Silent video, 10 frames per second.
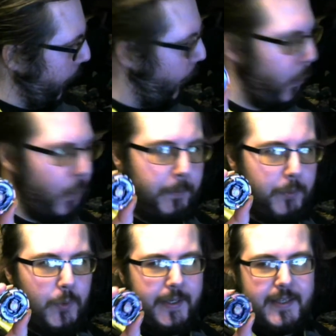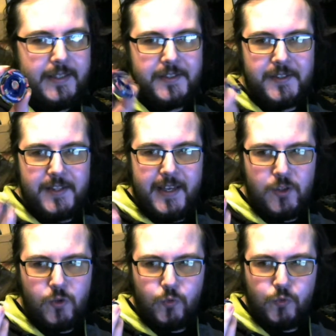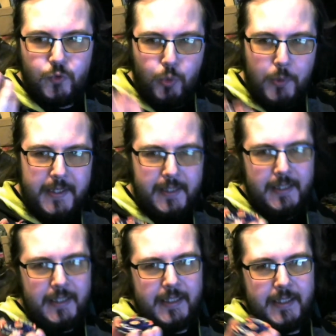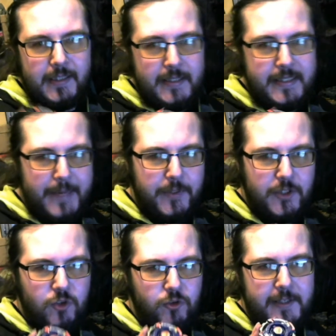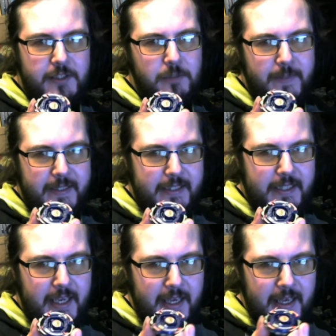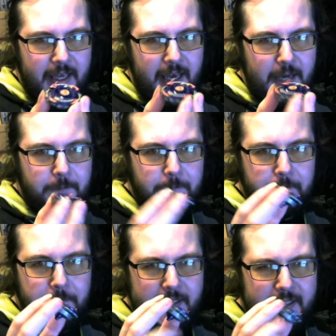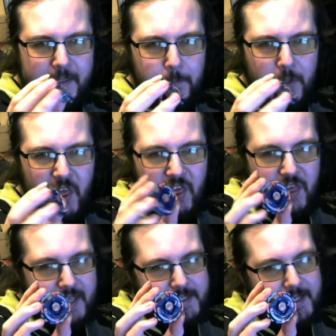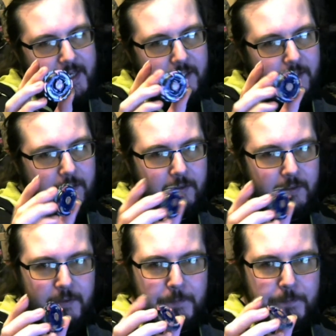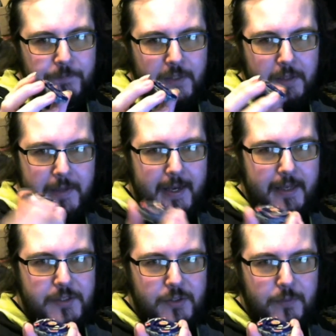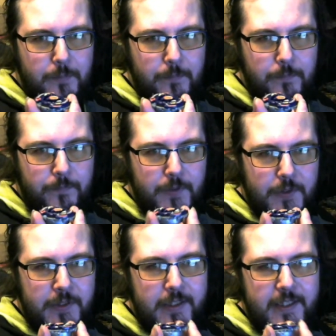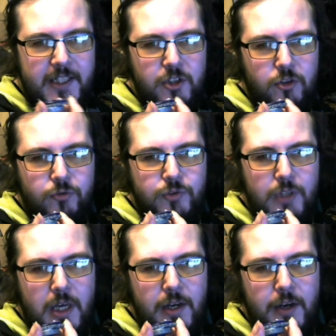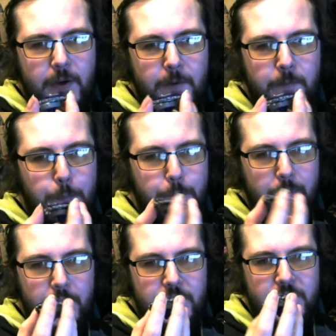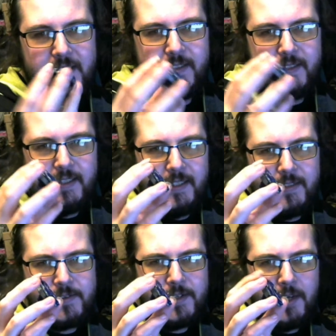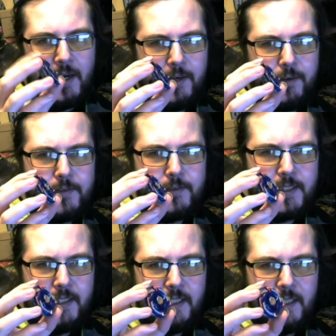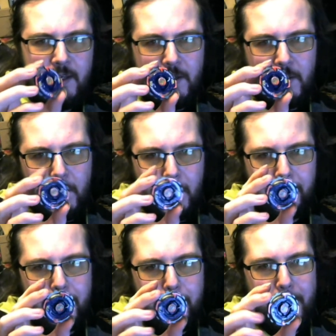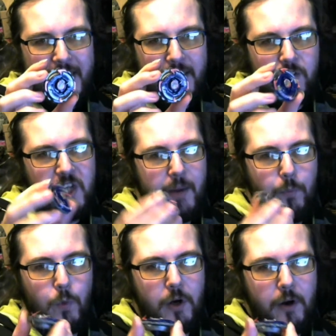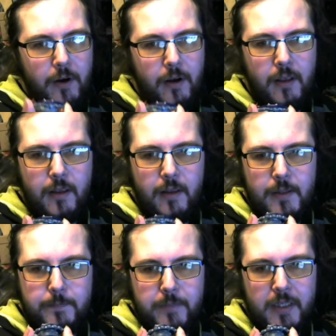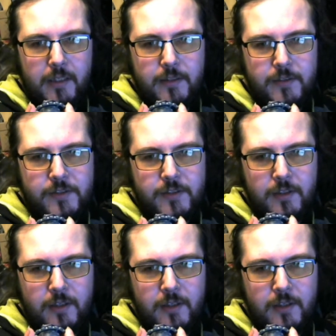whew boy, does this really demonstrate to me how fucking pathetic that the initial run of Burst and the entirety of the Metal Gen were. Because